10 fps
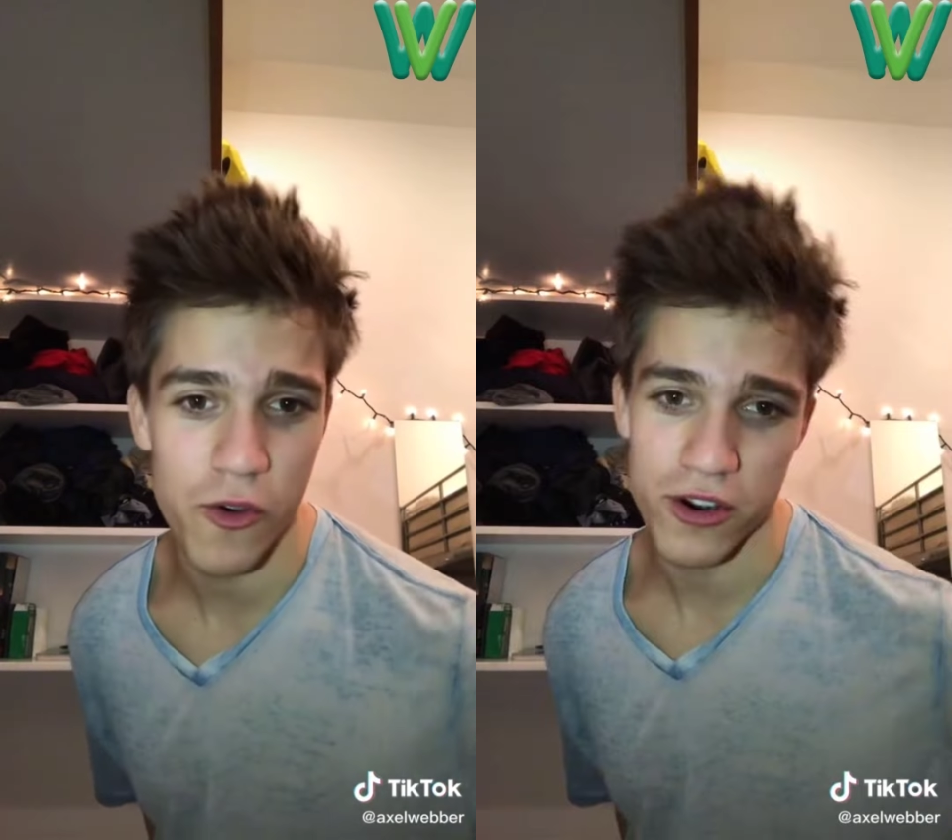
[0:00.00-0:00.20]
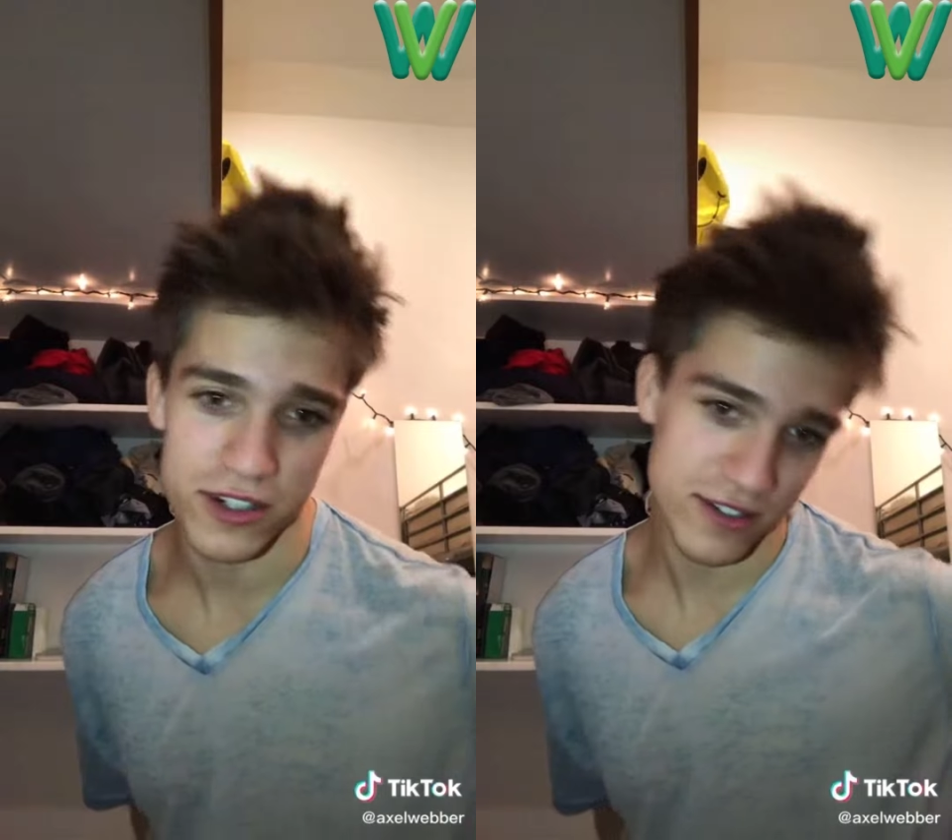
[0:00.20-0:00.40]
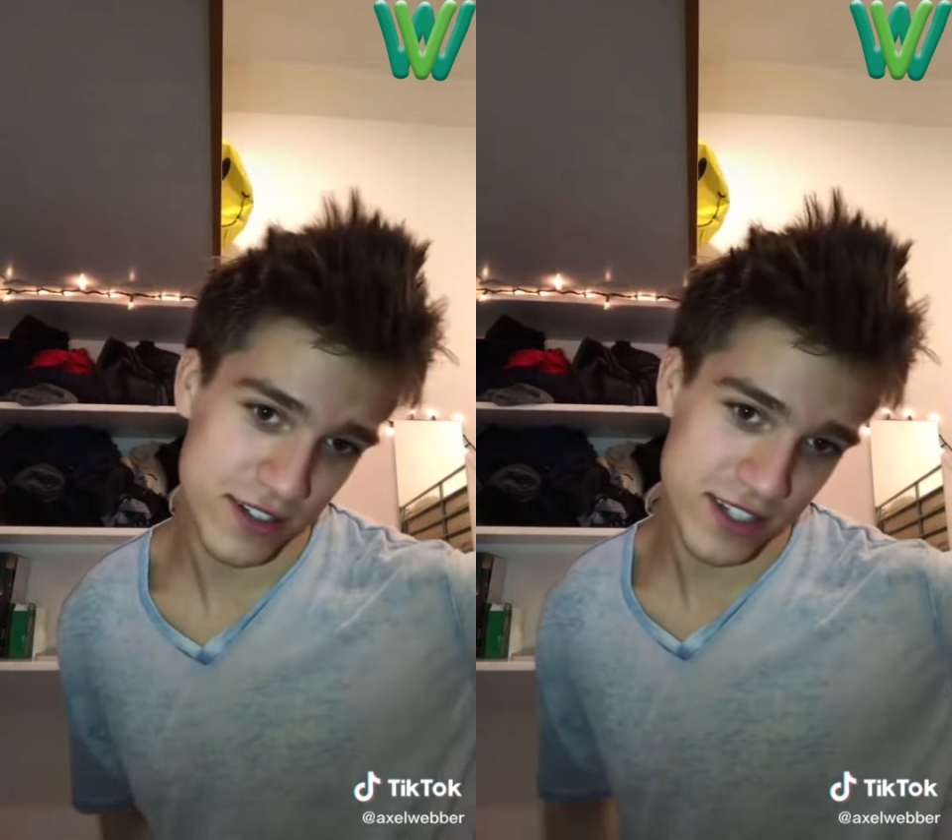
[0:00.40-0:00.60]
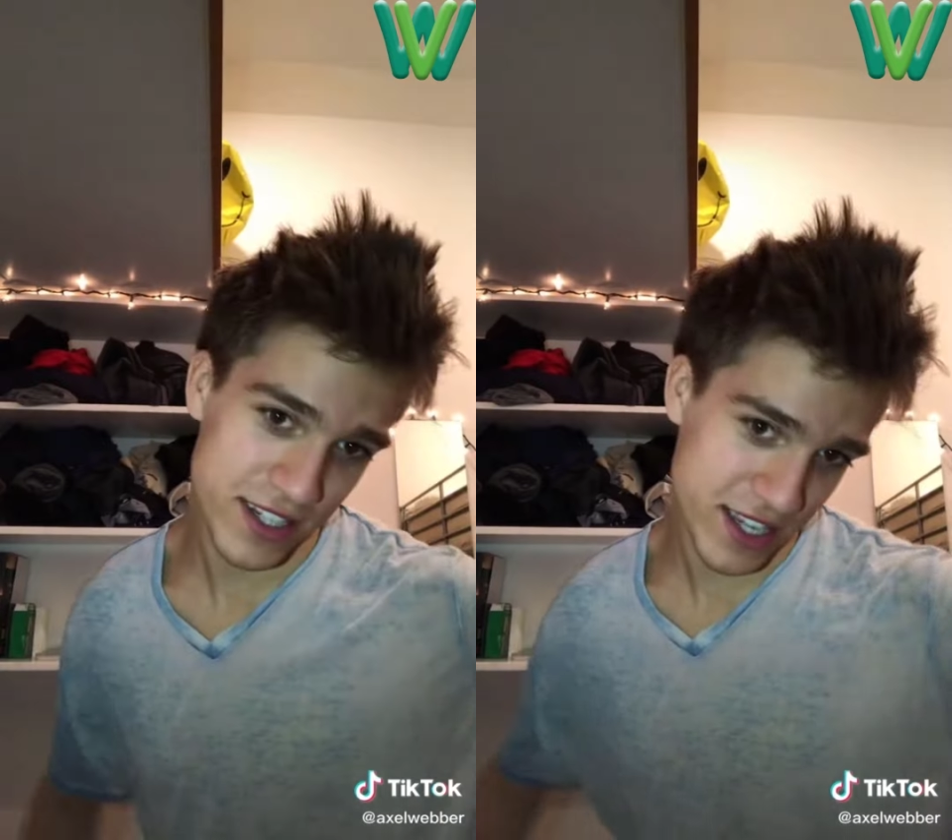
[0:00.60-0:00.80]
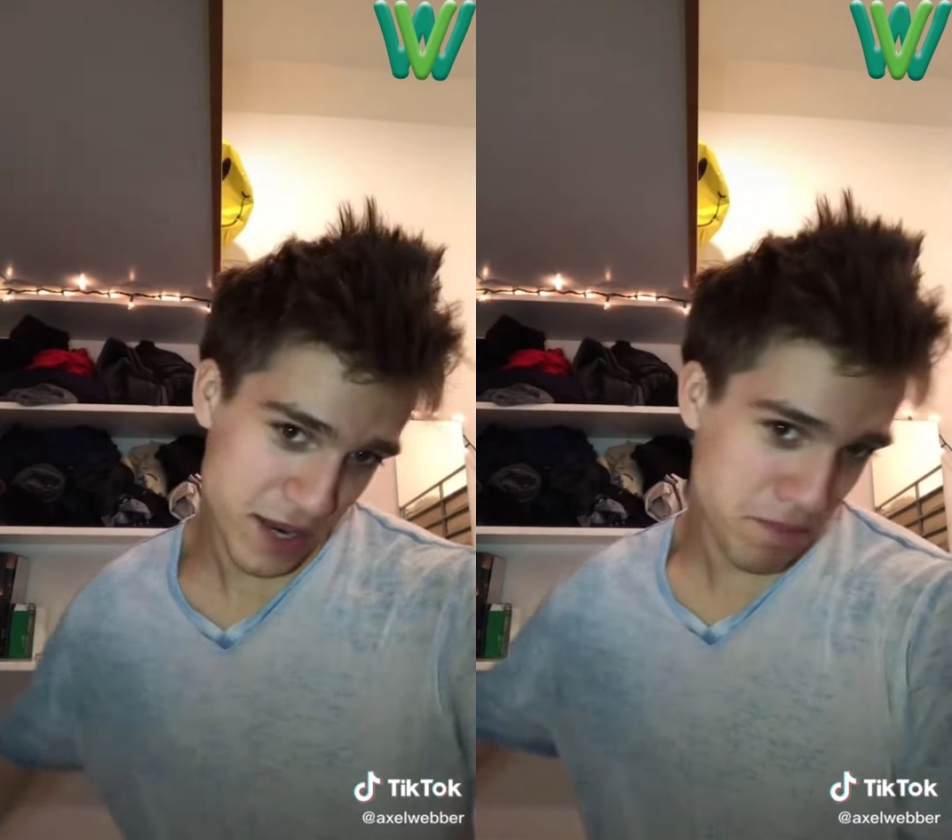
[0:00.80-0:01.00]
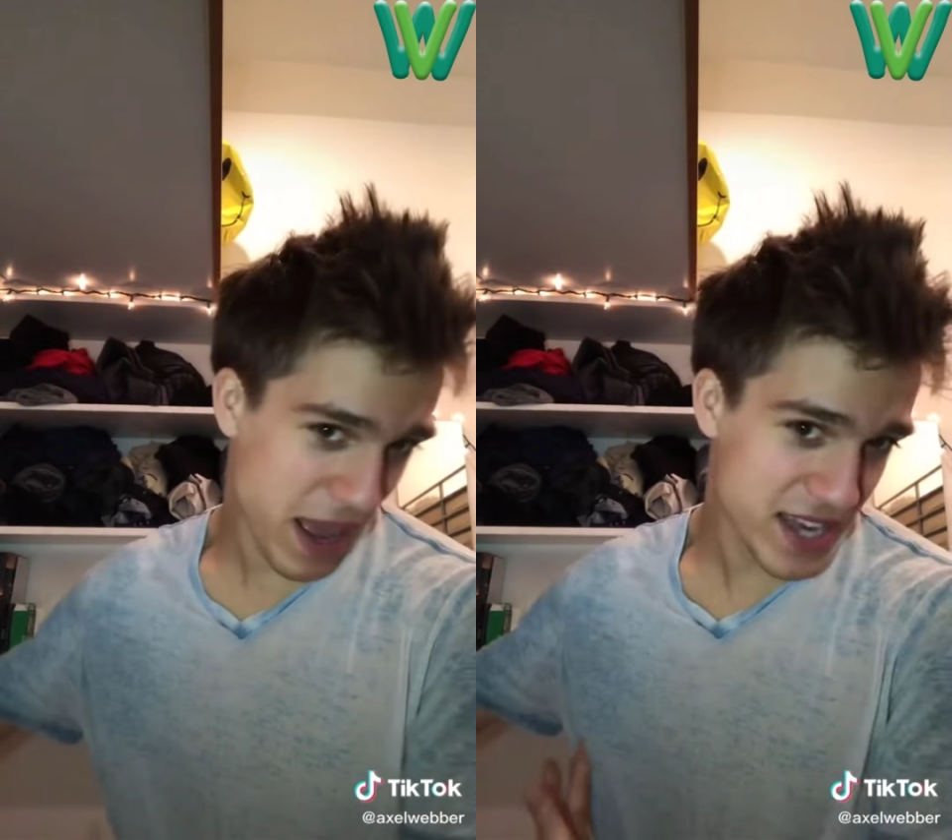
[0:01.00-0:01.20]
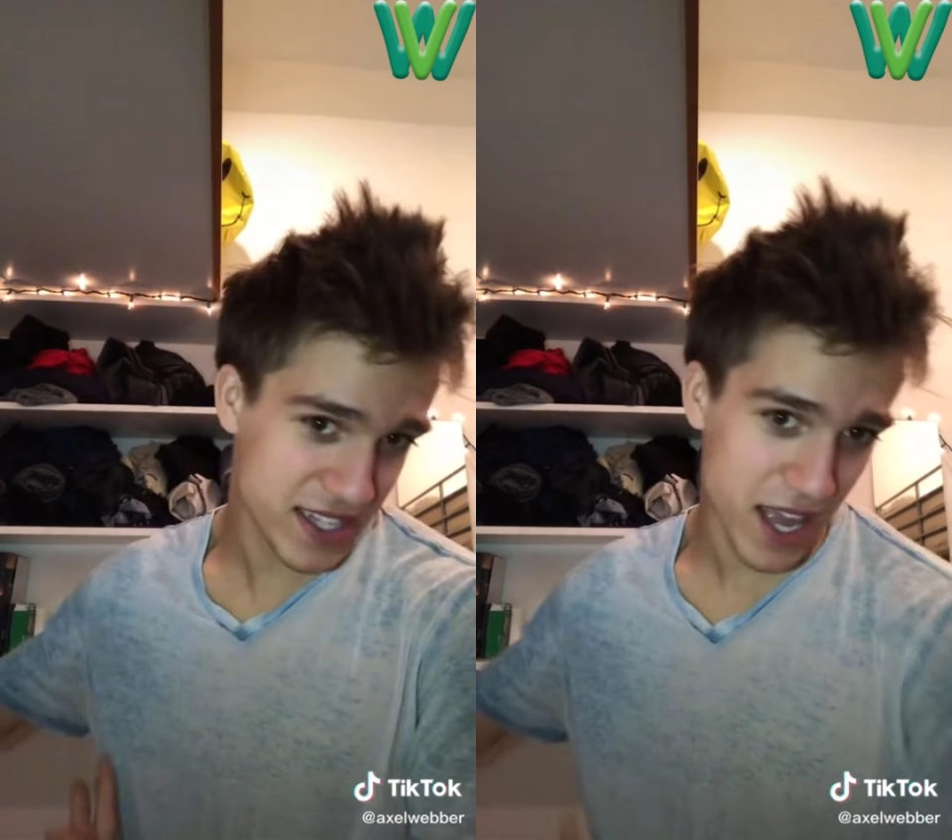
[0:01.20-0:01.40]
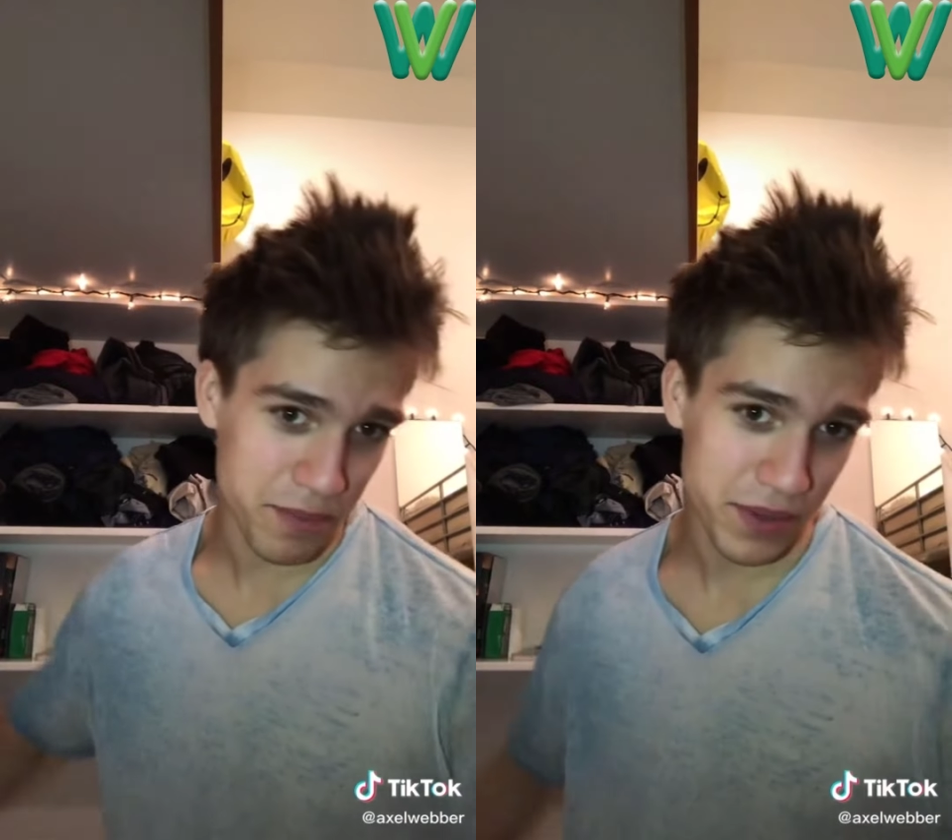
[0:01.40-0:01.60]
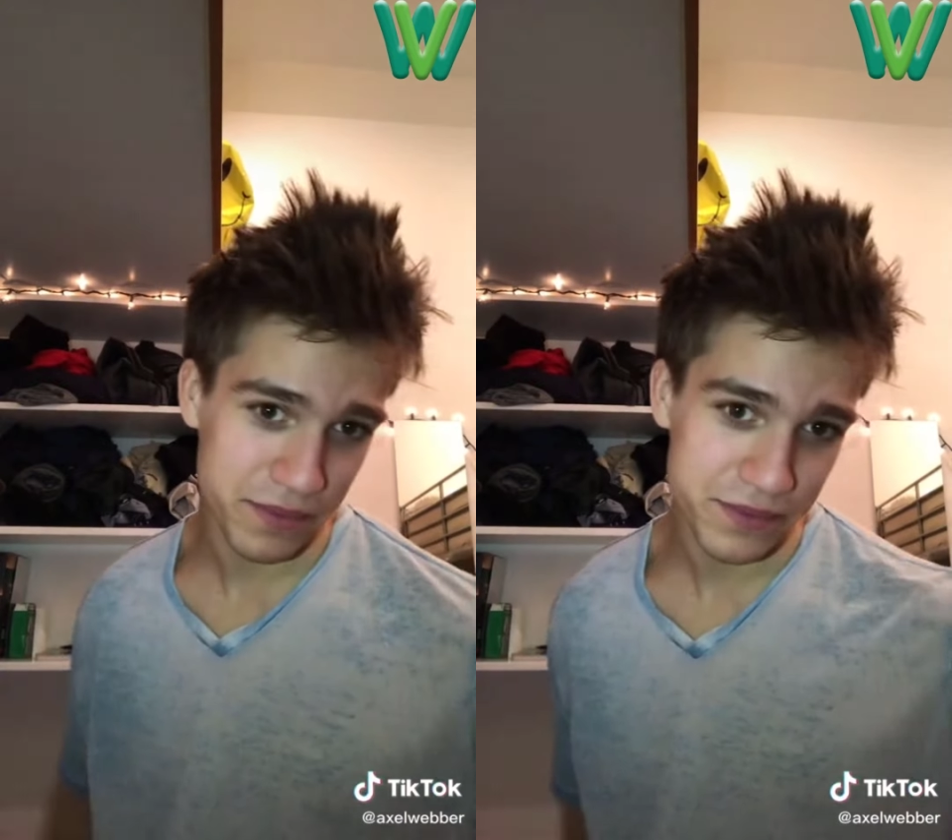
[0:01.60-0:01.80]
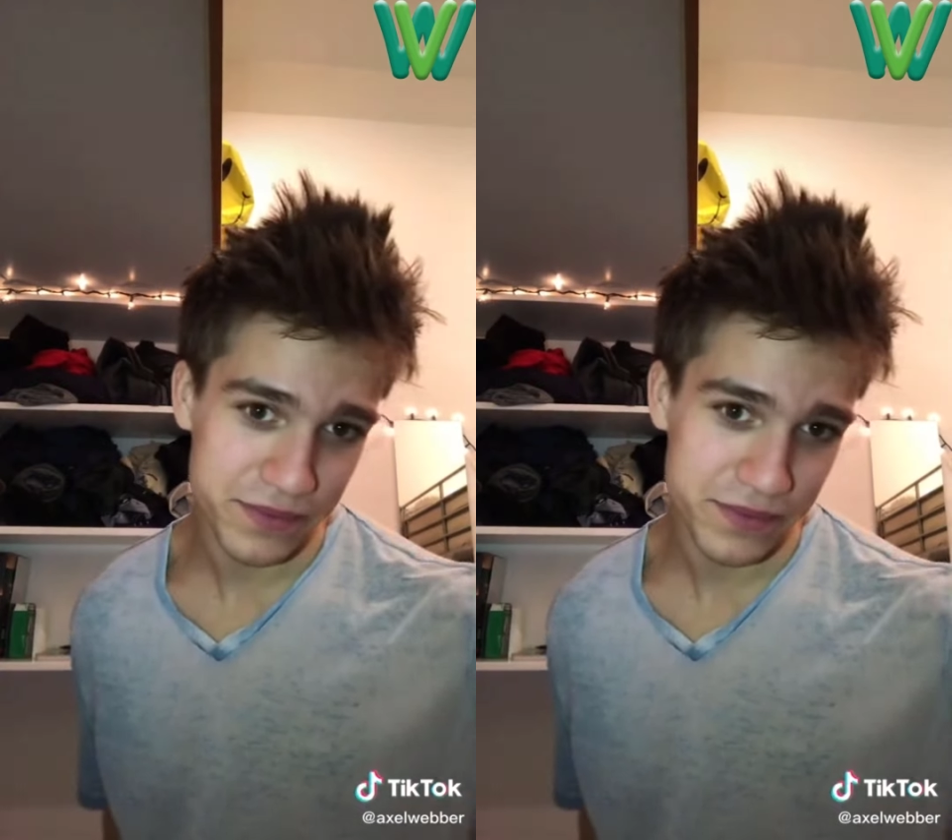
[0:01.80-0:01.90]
for in bicep.